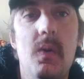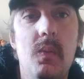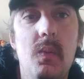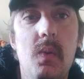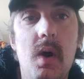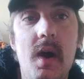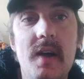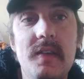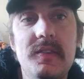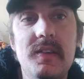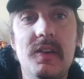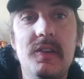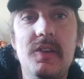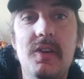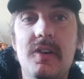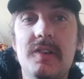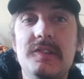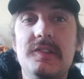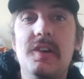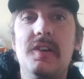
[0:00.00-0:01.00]
Why is that
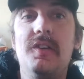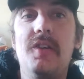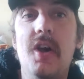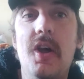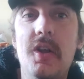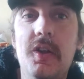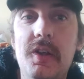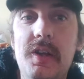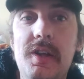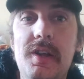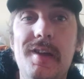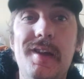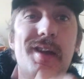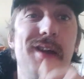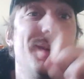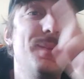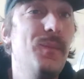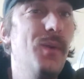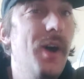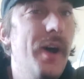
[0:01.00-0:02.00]
girl so lonely
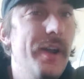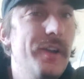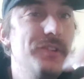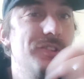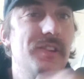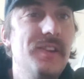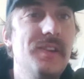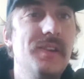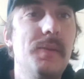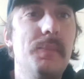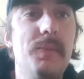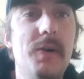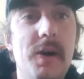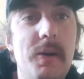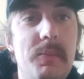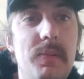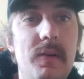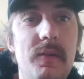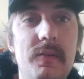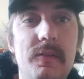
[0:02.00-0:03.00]
and why is she in the
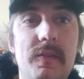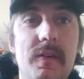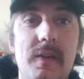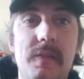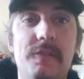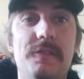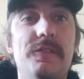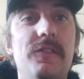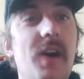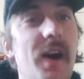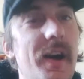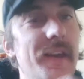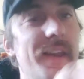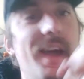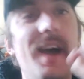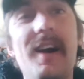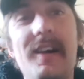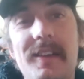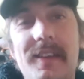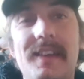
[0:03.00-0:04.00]
pub? Find
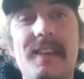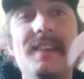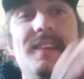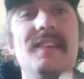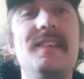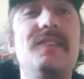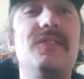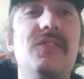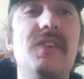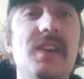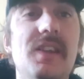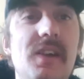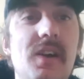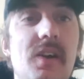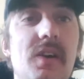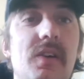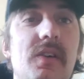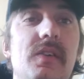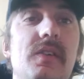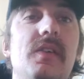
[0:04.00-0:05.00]
out in this
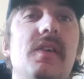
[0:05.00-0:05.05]
video.